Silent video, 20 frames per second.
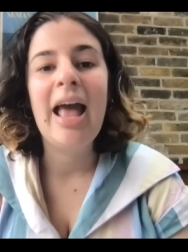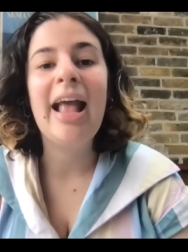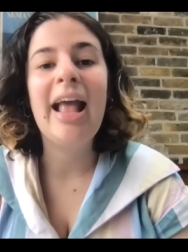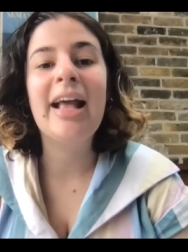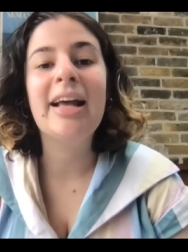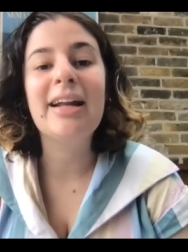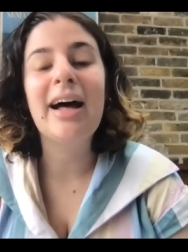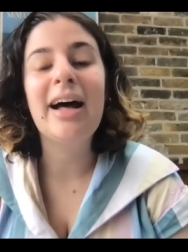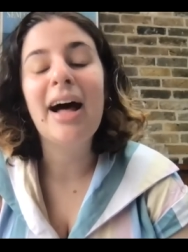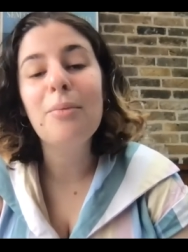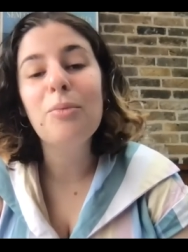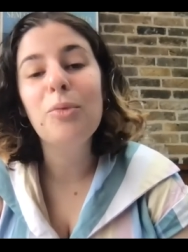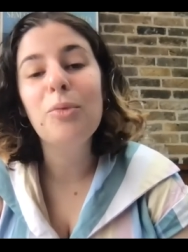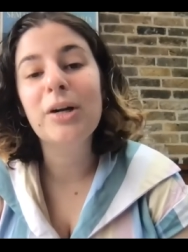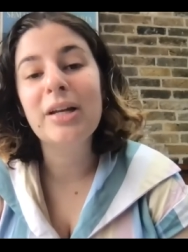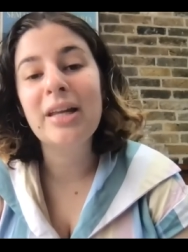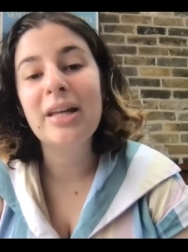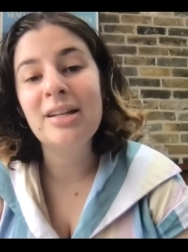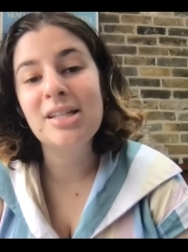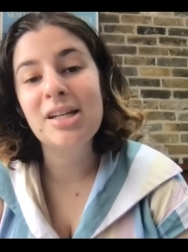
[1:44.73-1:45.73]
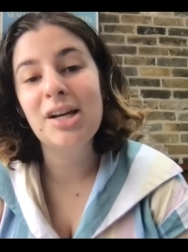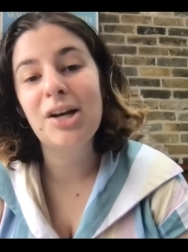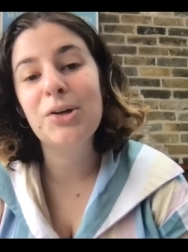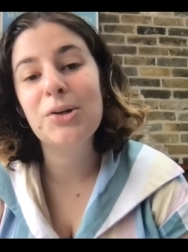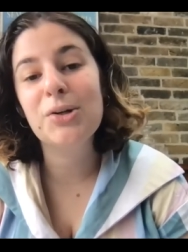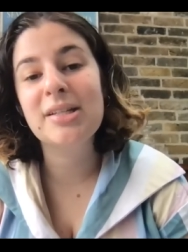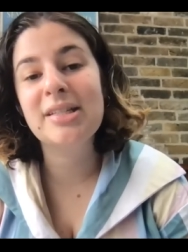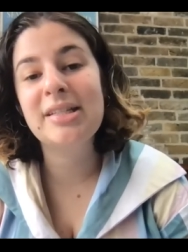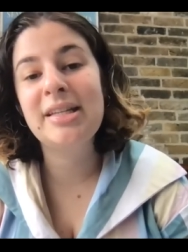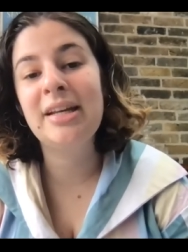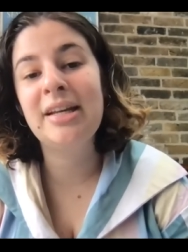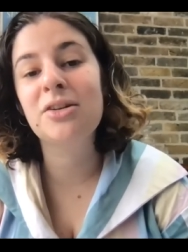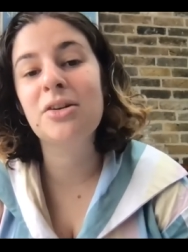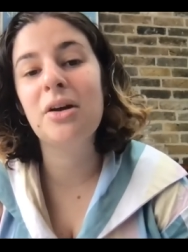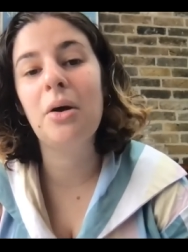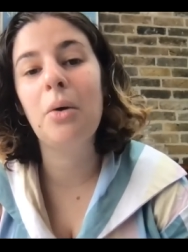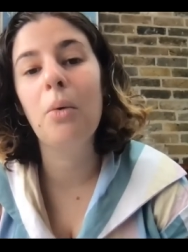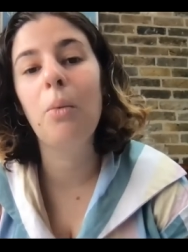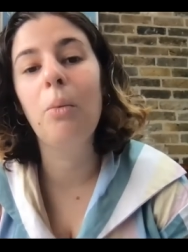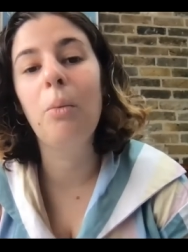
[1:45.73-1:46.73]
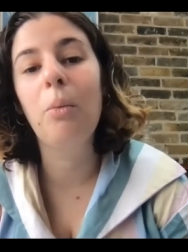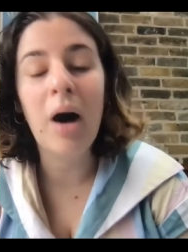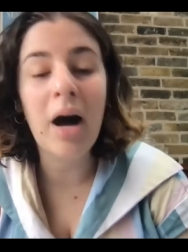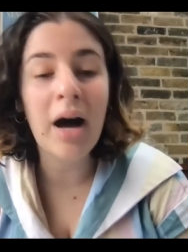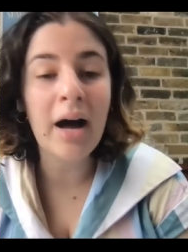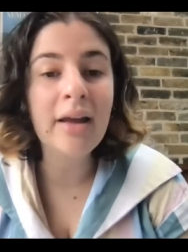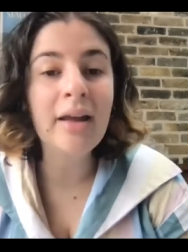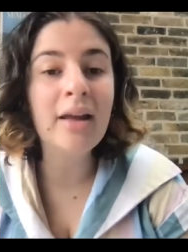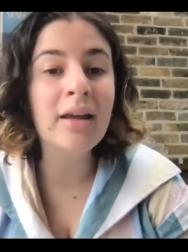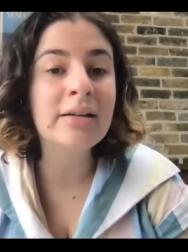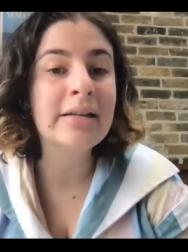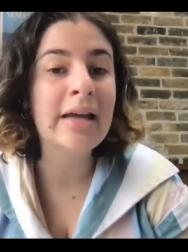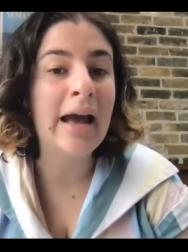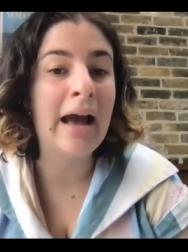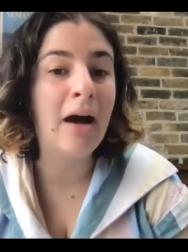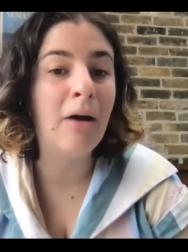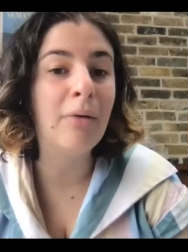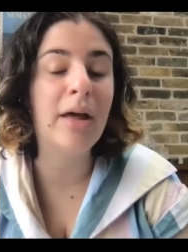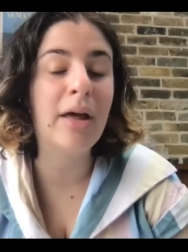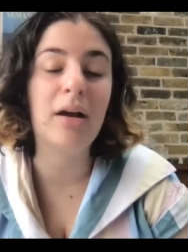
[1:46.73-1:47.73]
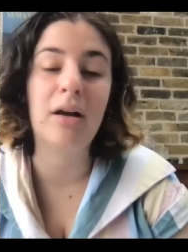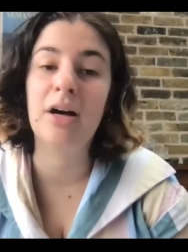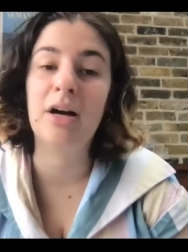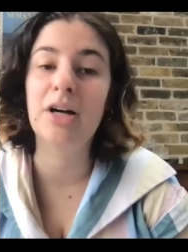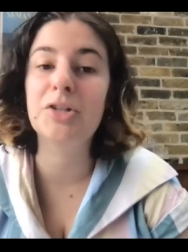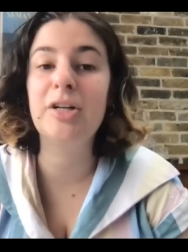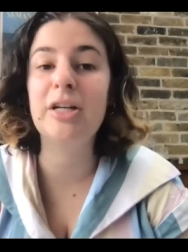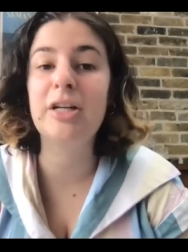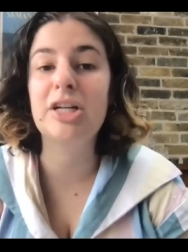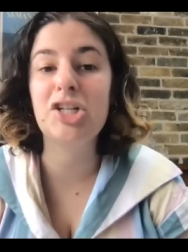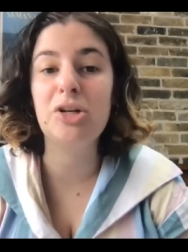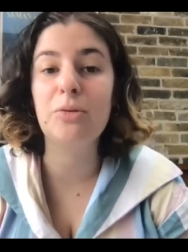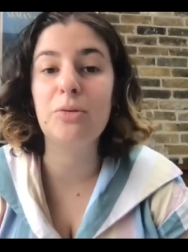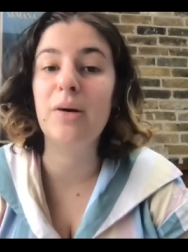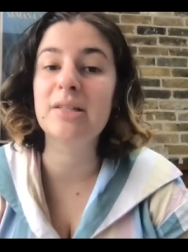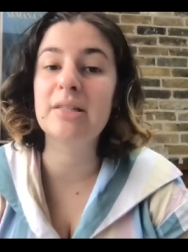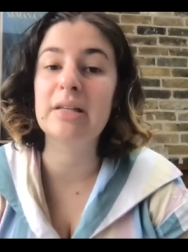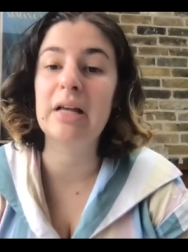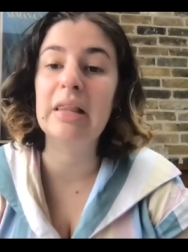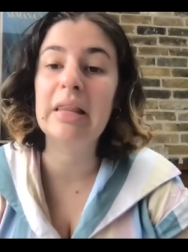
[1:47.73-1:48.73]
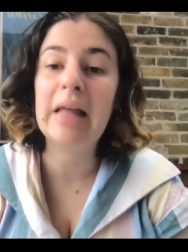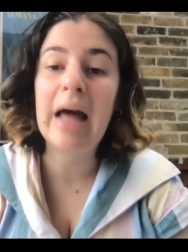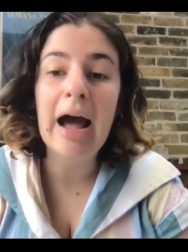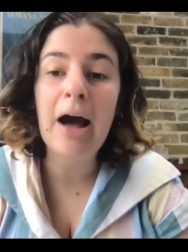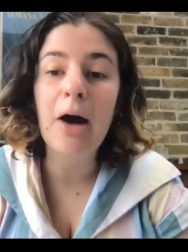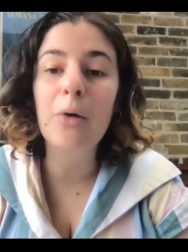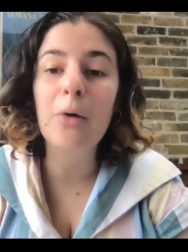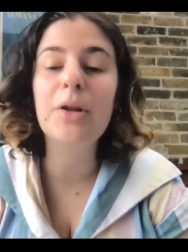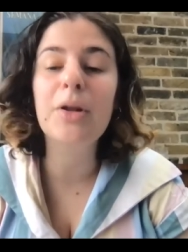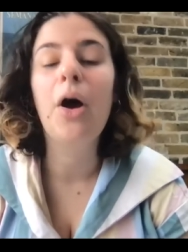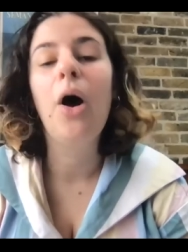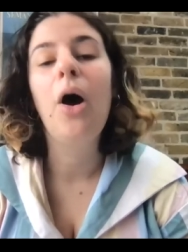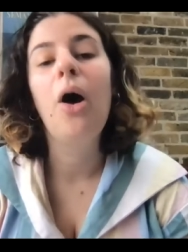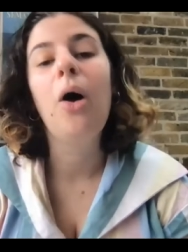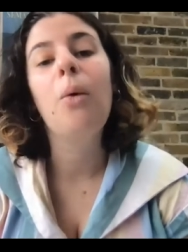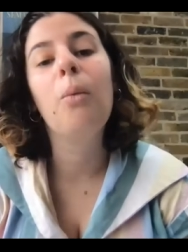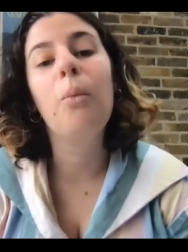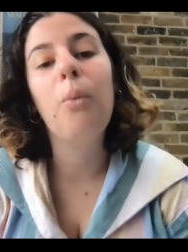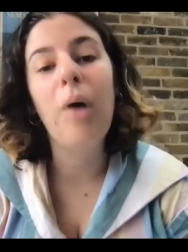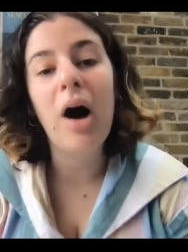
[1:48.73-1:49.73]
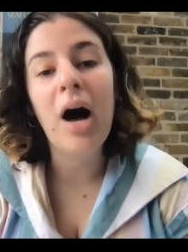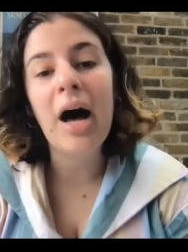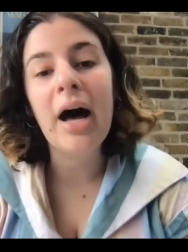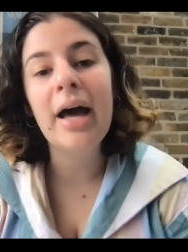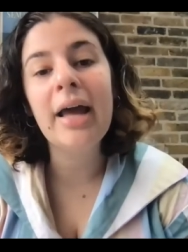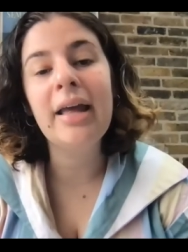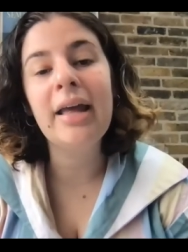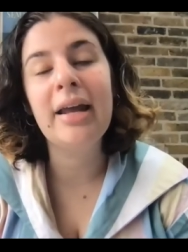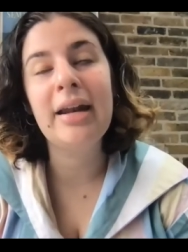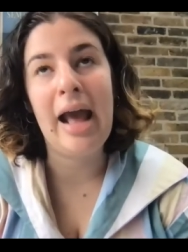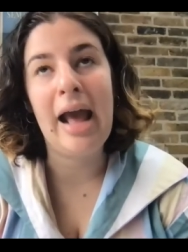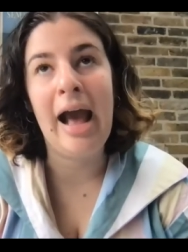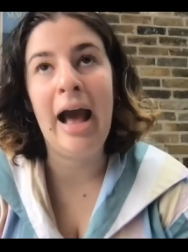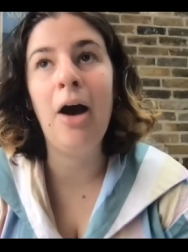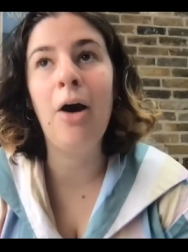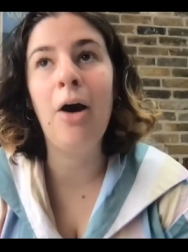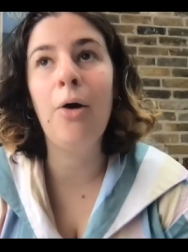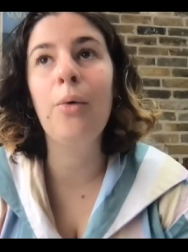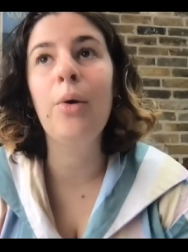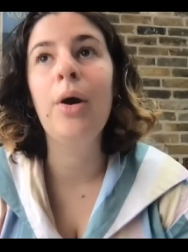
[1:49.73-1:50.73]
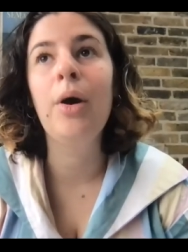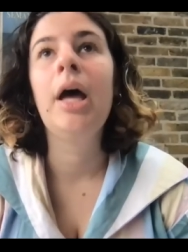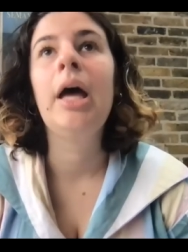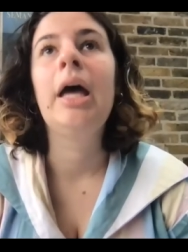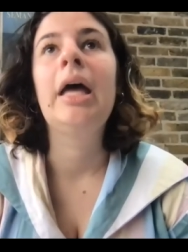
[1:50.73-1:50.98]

And I'm working to understand why and how that contradiction was allowed, why and how,